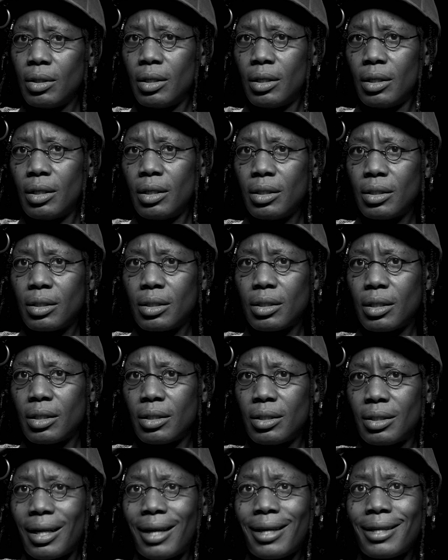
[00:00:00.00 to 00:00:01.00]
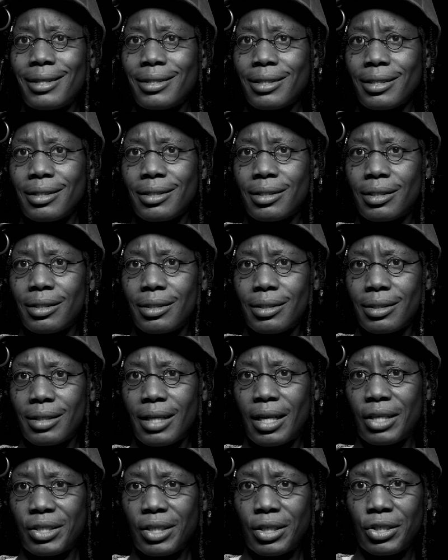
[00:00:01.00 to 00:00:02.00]
He's a scientist
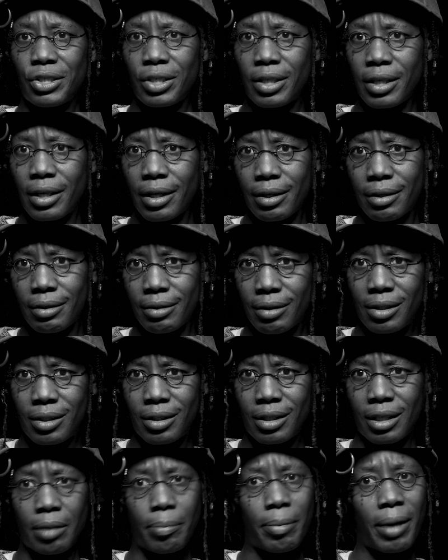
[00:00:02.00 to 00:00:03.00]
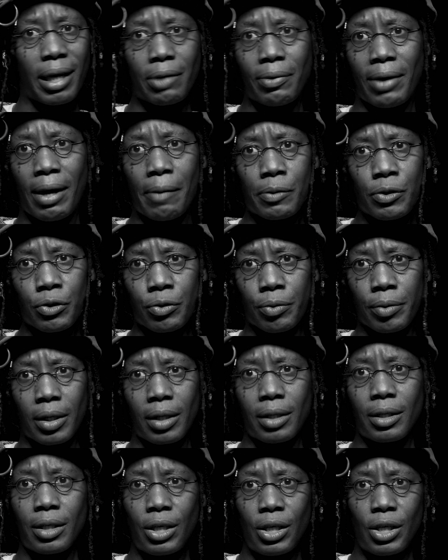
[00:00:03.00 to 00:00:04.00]
/ engineer. He studied
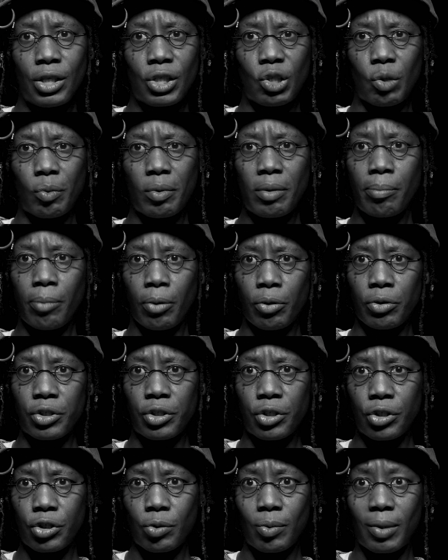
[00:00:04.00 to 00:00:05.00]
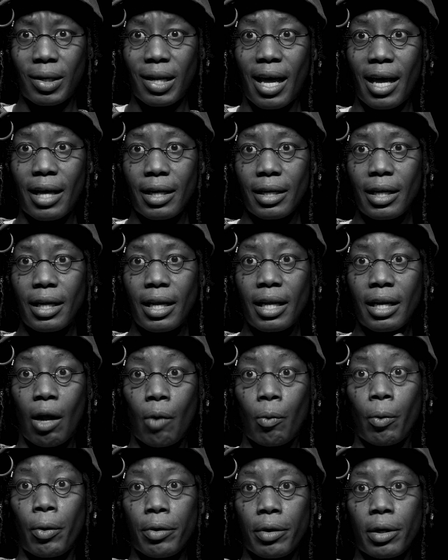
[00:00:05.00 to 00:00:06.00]
biochemistry. So we merge the two a lot in
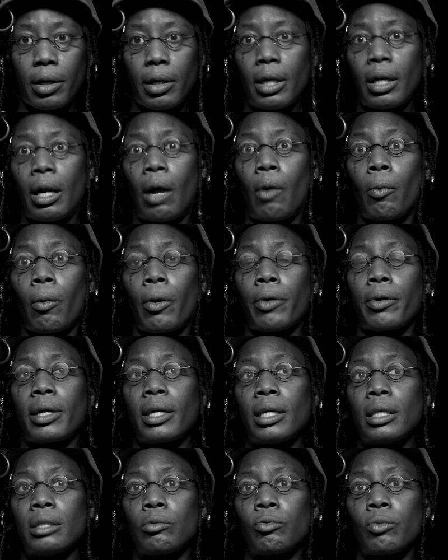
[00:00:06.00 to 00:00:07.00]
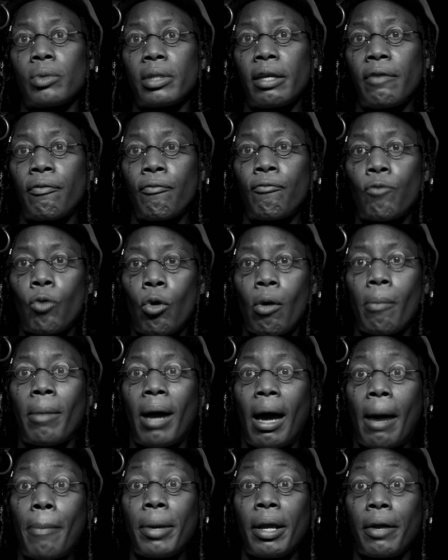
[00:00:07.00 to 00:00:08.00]
our work. And our work is really informed
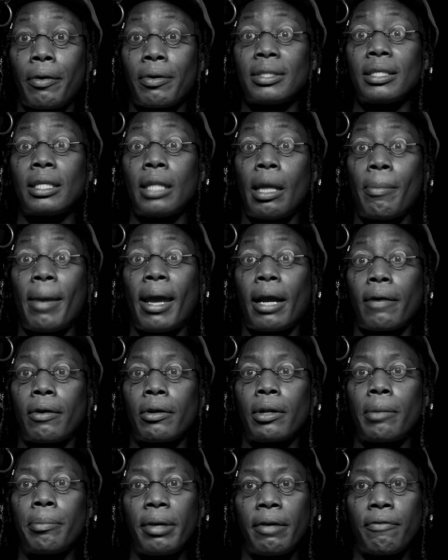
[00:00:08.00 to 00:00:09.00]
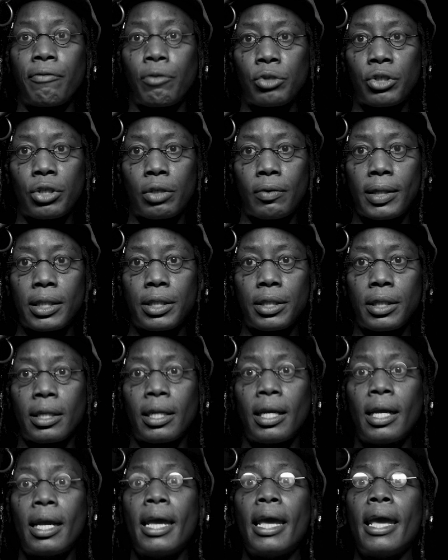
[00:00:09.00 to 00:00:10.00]
by our parents and their background and being first generation.
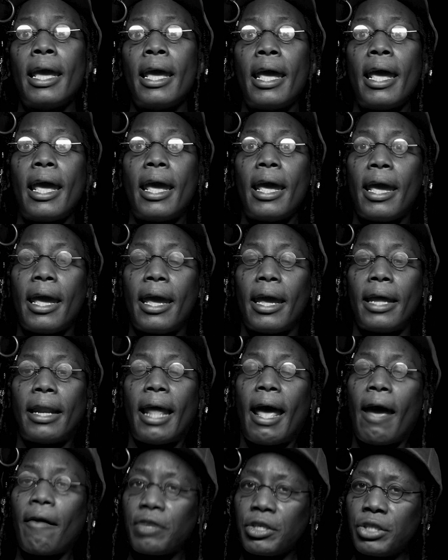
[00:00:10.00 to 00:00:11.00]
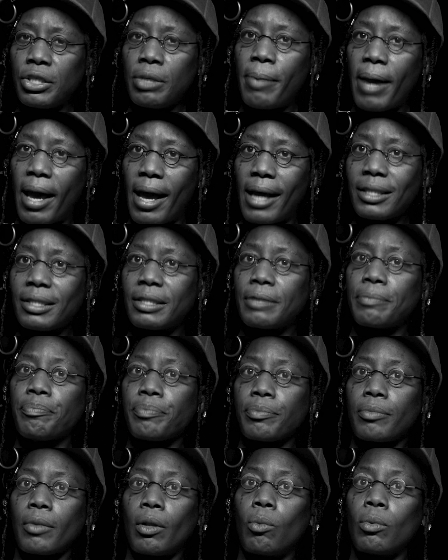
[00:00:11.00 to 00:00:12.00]
And after she passed,
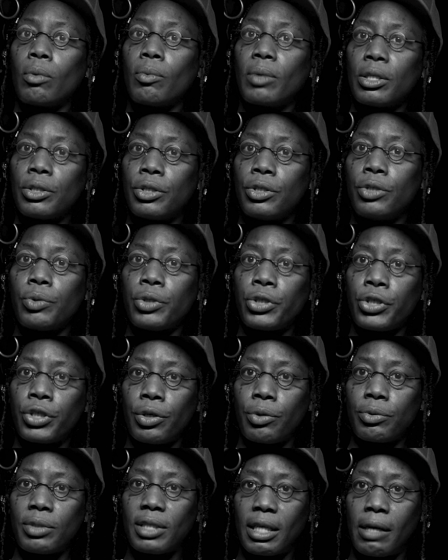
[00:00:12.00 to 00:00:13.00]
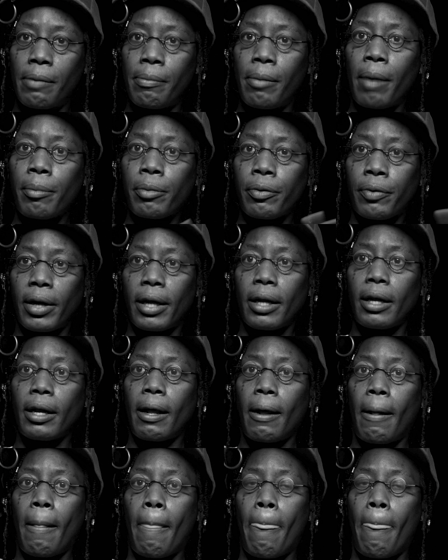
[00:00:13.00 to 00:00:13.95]
we wanted to do a show to commemorate